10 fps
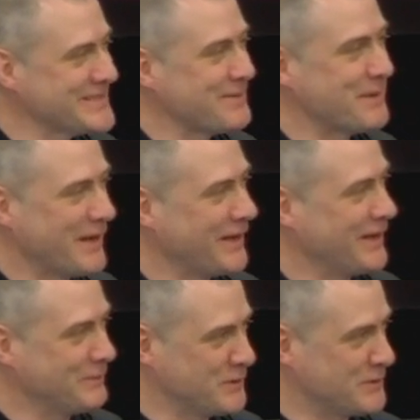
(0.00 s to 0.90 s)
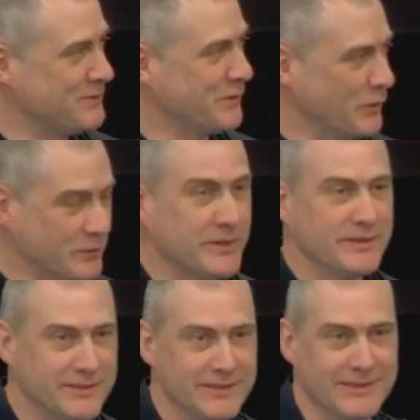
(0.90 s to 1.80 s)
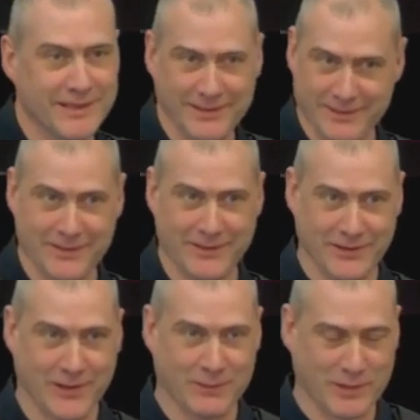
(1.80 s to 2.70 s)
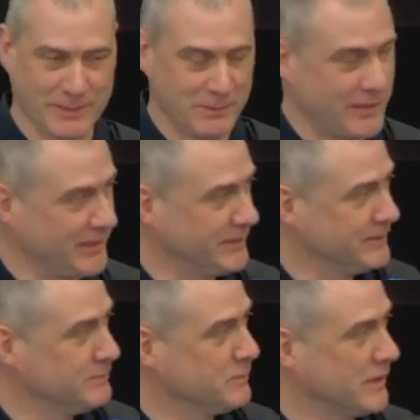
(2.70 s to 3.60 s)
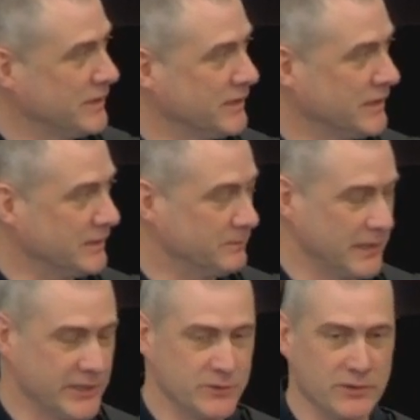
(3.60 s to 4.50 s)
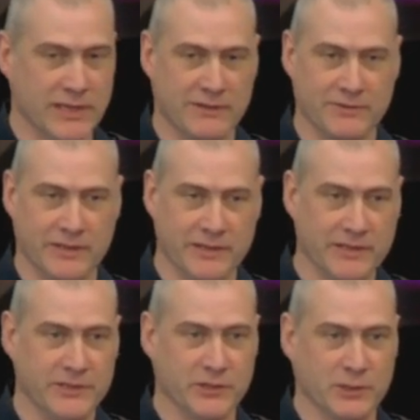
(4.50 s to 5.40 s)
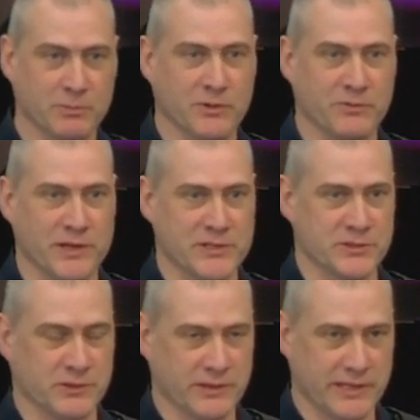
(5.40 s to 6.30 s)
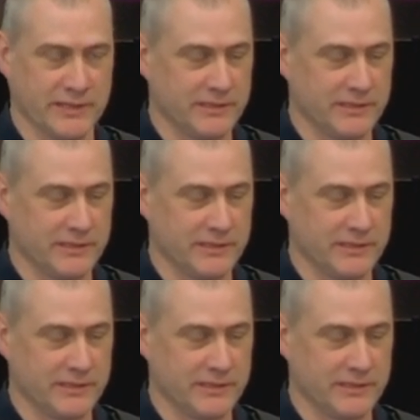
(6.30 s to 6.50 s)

guess I'm not able to vote in the RYP, but I do have a young professional